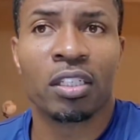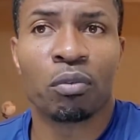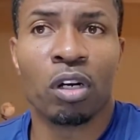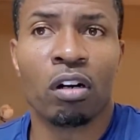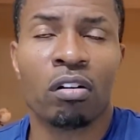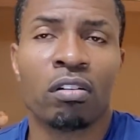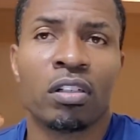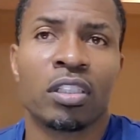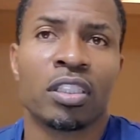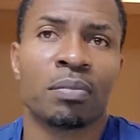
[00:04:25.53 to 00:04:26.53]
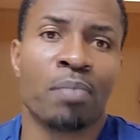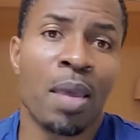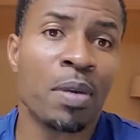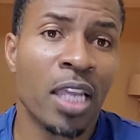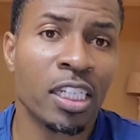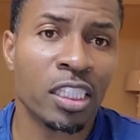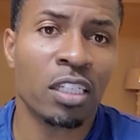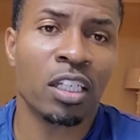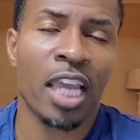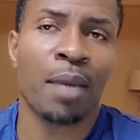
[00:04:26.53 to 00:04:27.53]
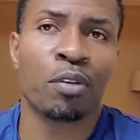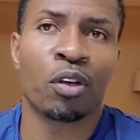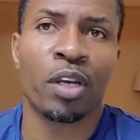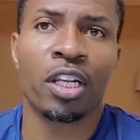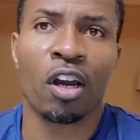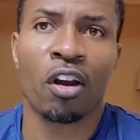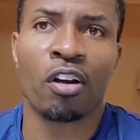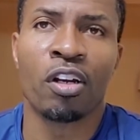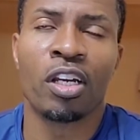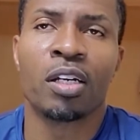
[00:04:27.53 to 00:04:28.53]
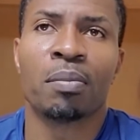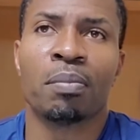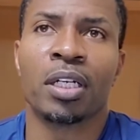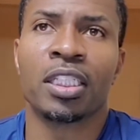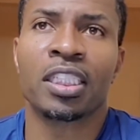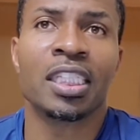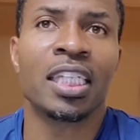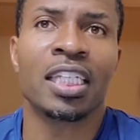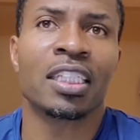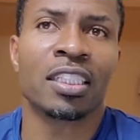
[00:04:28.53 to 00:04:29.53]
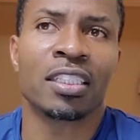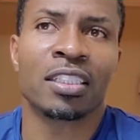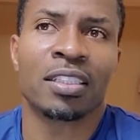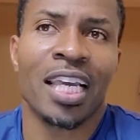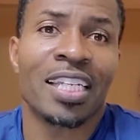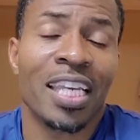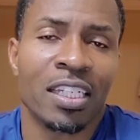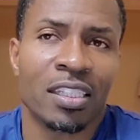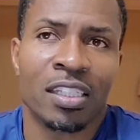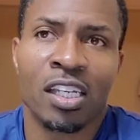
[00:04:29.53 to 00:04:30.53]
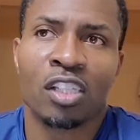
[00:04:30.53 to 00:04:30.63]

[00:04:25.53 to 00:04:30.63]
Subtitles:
Well, maybe they should have came to greet her, but they didn't.